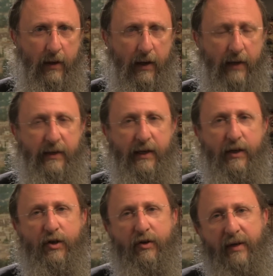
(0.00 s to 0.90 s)
and
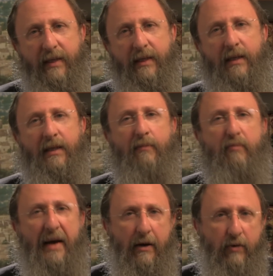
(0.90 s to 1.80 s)
intrinsically
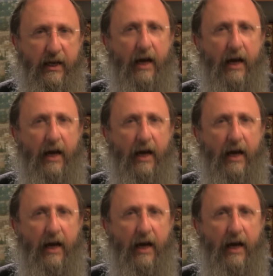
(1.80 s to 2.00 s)
bound